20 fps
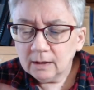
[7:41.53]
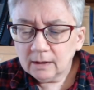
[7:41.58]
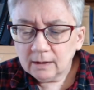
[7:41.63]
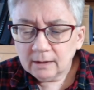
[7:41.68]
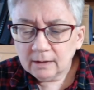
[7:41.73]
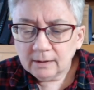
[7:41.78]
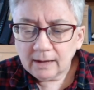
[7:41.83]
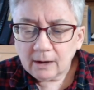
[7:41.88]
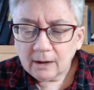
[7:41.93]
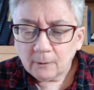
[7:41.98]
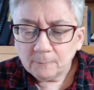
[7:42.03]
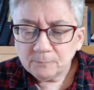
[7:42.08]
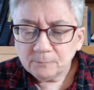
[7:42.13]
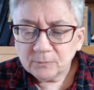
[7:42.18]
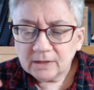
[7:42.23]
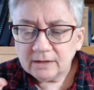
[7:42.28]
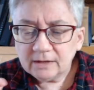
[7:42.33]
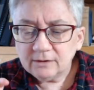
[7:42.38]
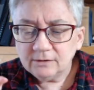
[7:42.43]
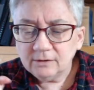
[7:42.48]
Now,
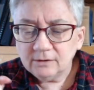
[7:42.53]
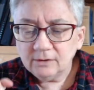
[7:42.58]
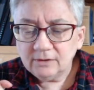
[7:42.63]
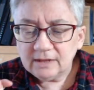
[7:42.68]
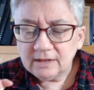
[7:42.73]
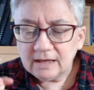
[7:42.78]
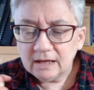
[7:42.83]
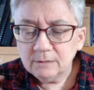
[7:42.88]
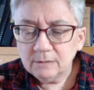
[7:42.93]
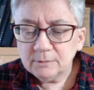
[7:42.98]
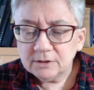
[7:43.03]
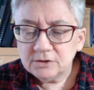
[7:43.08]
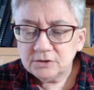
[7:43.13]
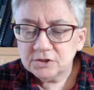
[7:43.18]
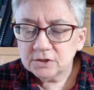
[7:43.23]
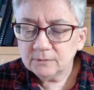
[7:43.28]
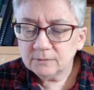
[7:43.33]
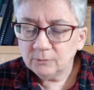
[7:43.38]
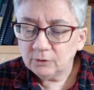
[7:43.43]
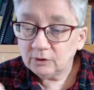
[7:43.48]
the
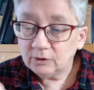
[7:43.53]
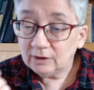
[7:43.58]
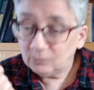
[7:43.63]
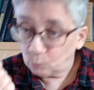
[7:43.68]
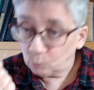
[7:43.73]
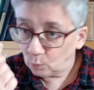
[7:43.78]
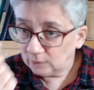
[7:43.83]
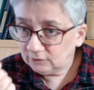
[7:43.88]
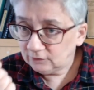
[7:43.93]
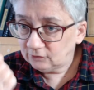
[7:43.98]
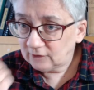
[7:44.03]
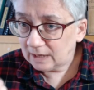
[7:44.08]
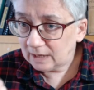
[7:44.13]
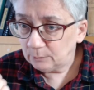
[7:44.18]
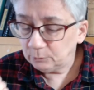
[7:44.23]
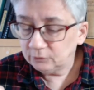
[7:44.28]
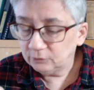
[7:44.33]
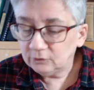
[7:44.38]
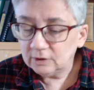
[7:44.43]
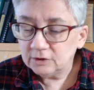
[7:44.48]
image, the one stamp
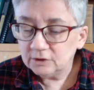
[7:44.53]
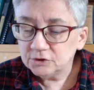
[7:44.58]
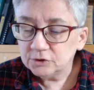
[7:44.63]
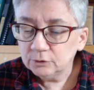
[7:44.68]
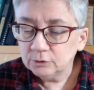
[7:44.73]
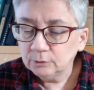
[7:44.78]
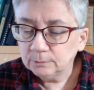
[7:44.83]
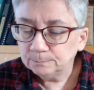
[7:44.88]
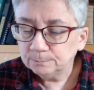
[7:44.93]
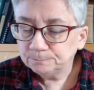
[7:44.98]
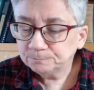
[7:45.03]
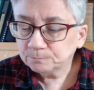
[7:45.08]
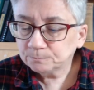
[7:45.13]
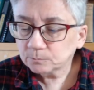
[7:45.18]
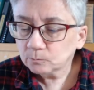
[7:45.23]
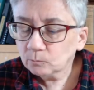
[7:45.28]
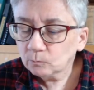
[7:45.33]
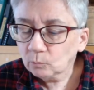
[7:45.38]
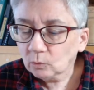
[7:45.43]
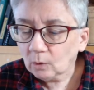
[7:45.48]
was issued,
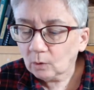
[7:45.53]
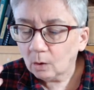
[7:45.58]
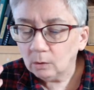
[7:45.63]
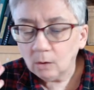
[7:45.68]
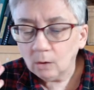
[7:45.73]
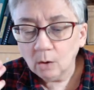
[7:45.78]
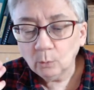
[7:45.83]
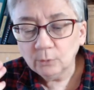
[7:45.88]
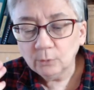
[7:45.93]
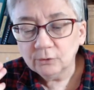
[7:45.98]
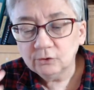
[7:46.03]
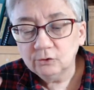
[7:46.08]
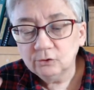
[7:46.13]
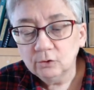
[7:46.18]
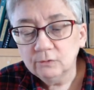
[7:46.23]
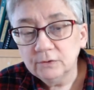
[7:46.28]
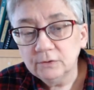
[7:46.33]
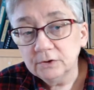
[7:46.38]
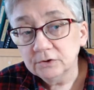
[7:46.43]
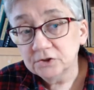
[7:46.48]
along with the
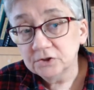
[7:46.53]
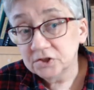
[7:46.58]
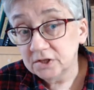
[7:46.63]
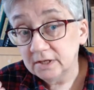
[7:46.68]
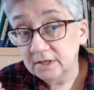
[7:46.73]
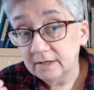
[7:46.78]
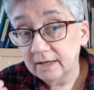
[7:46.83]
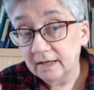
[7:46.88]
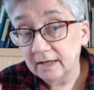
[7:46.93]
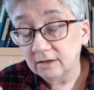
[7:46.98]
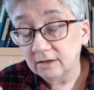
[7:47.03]
souvenir sheet and a